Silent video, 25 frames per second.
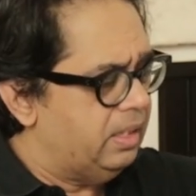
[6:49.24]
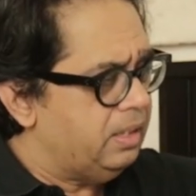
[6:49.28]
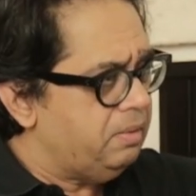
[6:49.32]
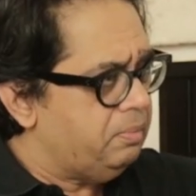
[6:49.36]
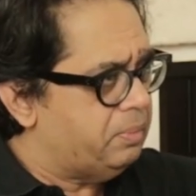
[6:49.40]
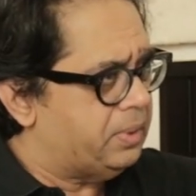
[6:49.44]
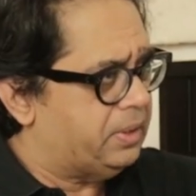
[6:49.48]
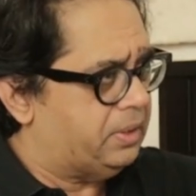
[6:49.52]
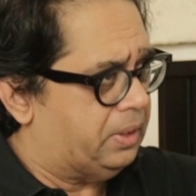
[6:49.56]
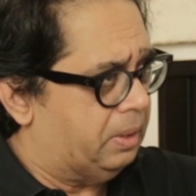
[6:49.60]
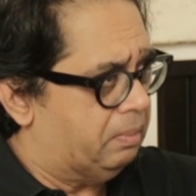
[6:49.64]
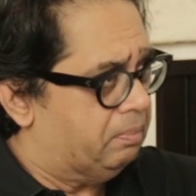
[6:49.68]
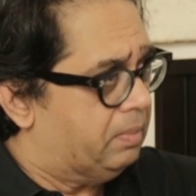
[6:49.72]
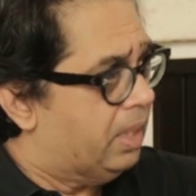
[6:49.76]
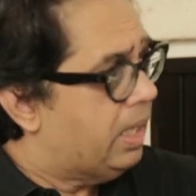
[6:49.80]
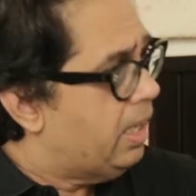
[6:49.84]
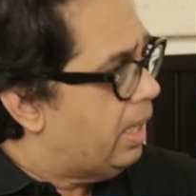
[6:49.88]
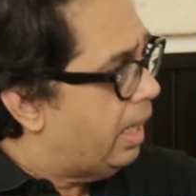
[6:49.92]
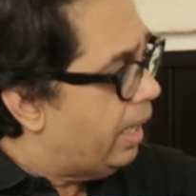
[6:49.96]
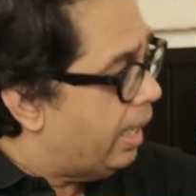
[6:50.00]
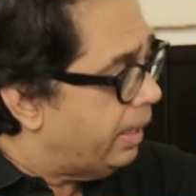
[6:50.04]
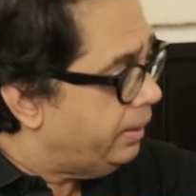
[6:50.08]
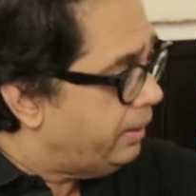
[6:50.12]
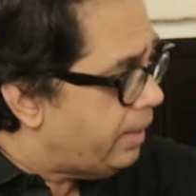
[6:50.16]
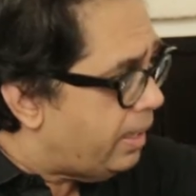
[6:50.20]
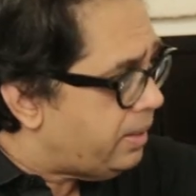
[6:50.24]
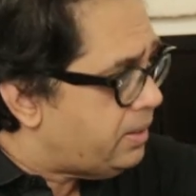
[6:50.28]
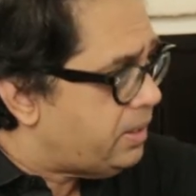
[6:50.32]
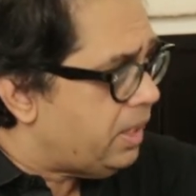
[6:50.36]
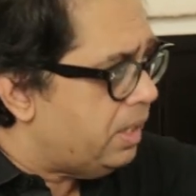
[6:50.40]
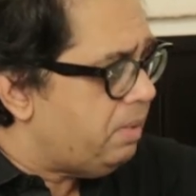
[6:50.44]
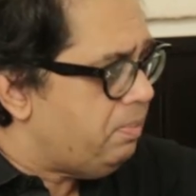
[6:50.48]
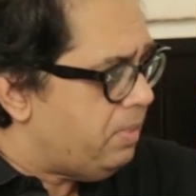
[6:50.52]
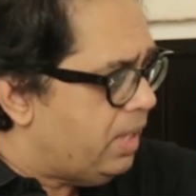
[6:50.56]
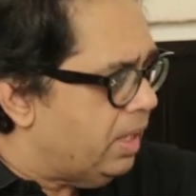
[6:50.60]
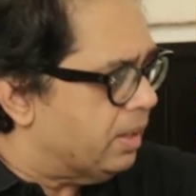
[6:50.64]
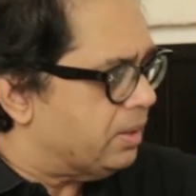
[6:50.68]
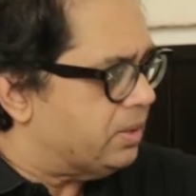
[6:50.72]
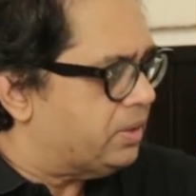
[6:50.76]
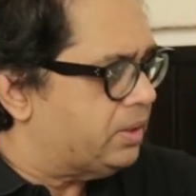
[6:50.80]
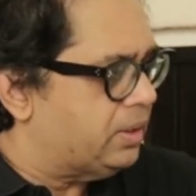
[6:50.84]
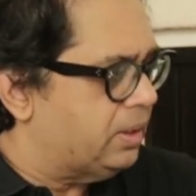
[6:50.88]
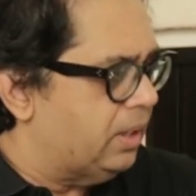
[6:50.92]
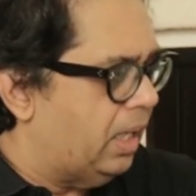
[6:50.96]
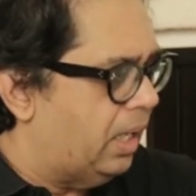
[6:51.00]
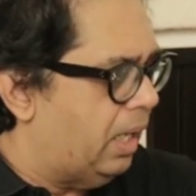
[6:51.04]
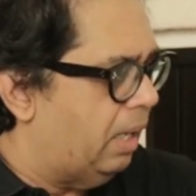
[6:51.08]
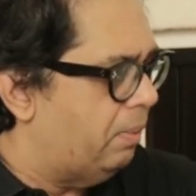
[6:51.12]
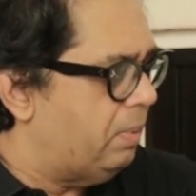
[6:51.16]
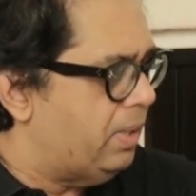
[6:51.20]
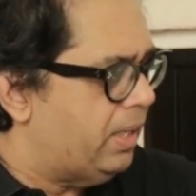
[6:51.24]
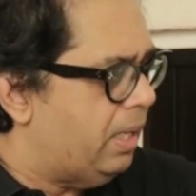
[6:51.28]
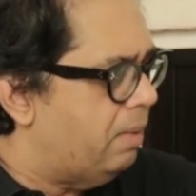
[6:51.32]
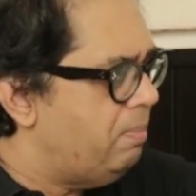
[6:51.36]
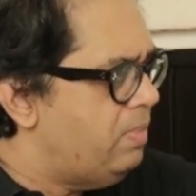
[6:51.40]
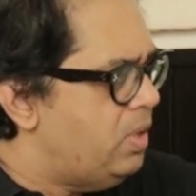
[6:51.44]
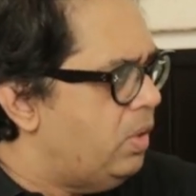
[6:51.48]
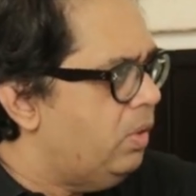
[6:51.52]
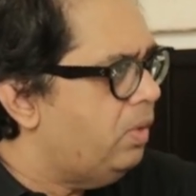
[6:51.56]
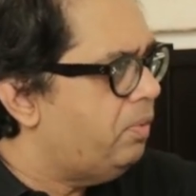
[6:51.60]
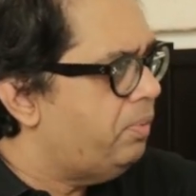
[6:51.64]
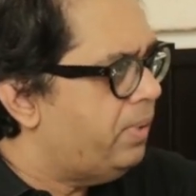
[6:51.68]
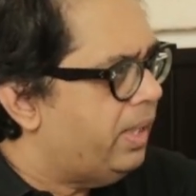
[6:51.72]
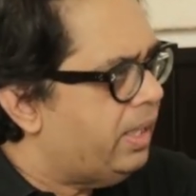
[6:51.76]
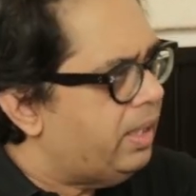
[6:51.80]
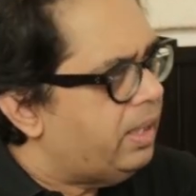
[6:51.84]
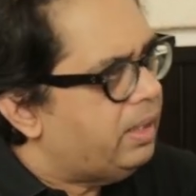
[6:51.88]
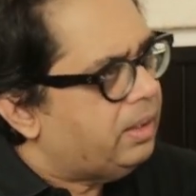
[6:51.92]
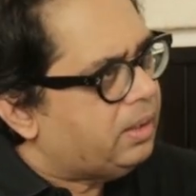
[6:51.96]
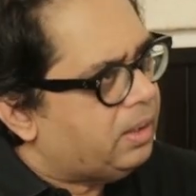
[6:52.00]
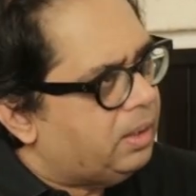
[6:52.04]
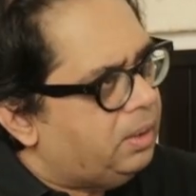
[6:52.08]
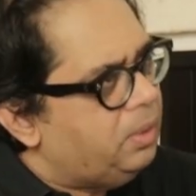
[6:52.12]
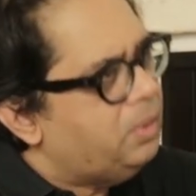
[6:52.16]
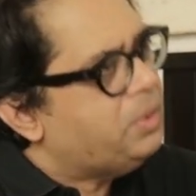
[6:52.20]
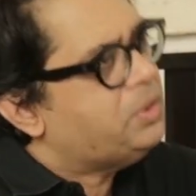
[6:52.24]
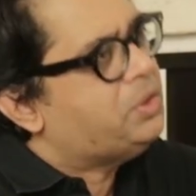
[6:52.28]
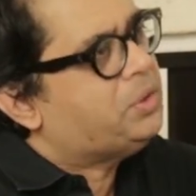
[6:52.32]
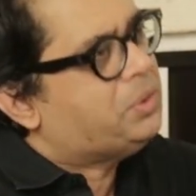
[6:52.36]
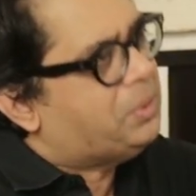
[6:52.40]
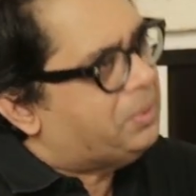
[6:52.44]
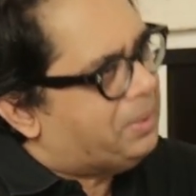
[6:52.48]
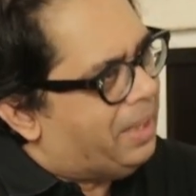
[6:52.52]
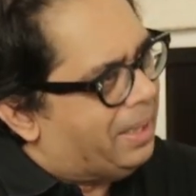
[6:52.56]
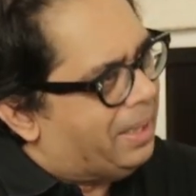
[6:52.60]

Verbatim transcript: learn with him. At that time, yes. I mean, I'm nowhere close to